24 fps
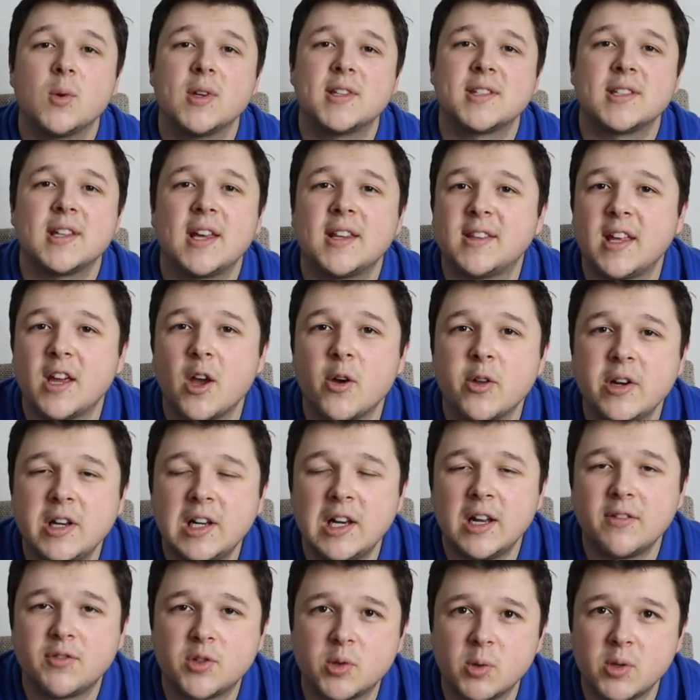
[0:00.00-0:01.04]
we said, they only
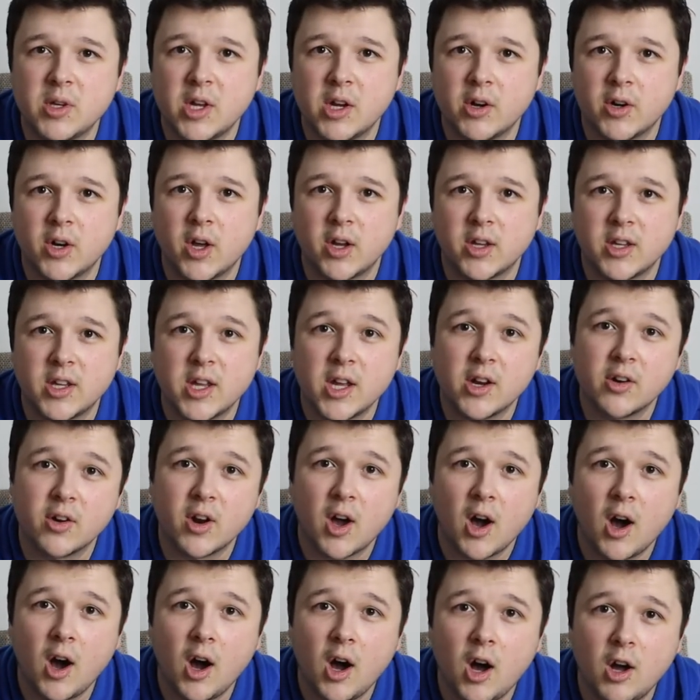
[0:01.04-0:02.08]
live to a year and
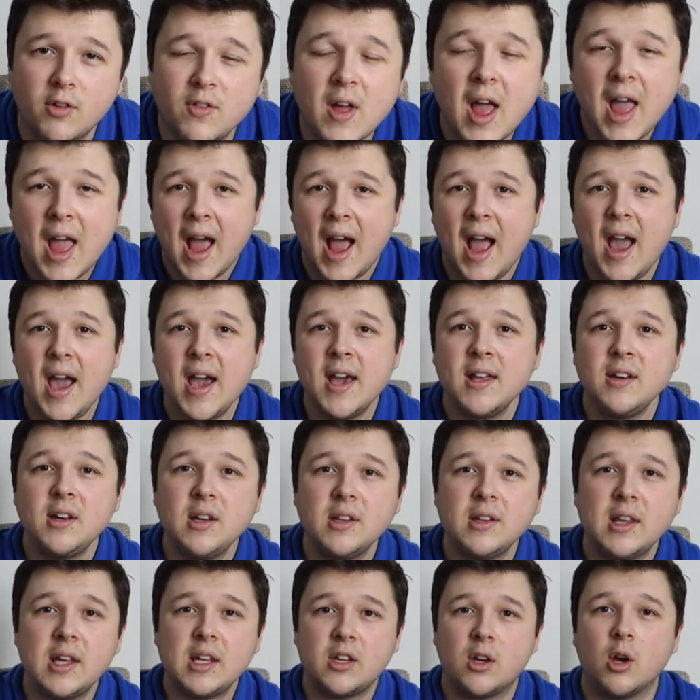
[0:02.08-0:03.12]
a half,
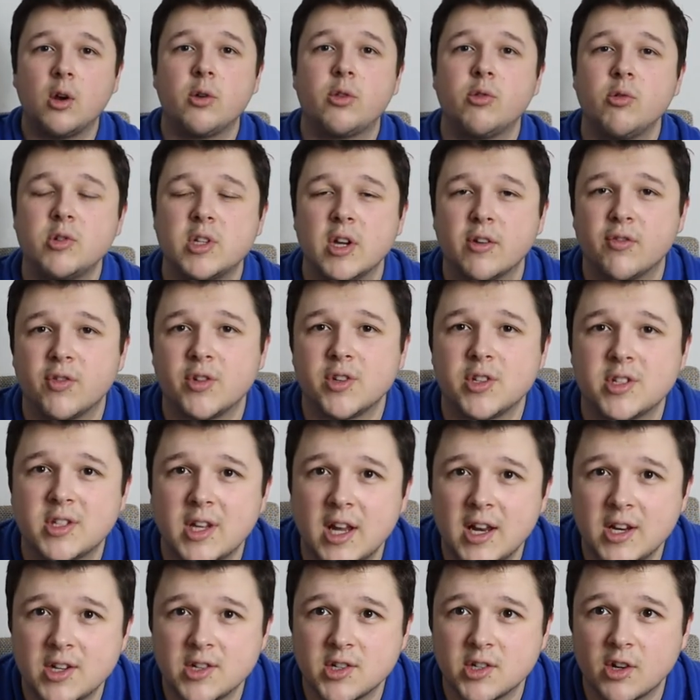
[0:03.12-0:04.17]
and they go through different
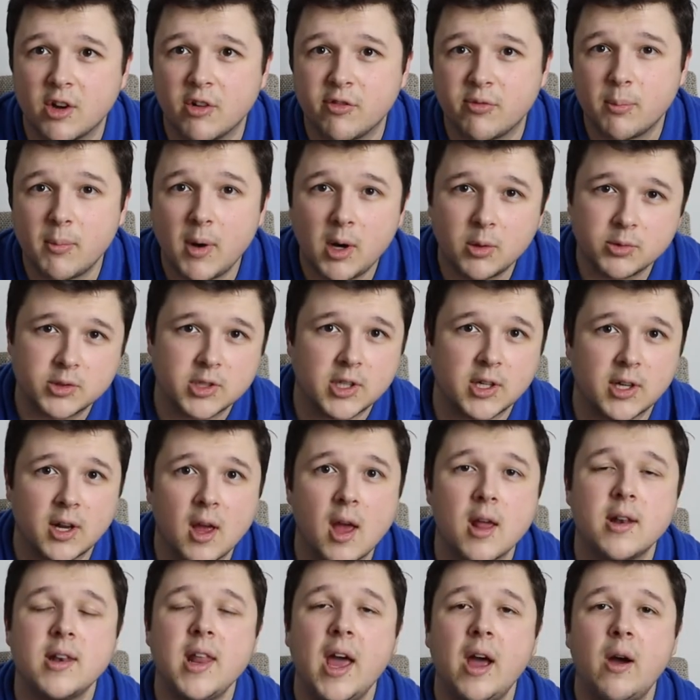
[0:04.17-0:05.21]
stages of molting.
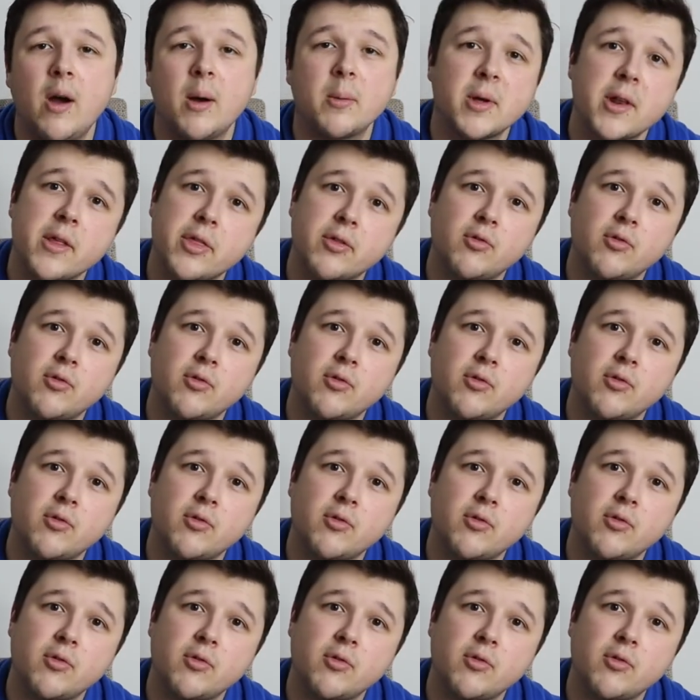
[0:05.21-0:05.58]
Now, I'm going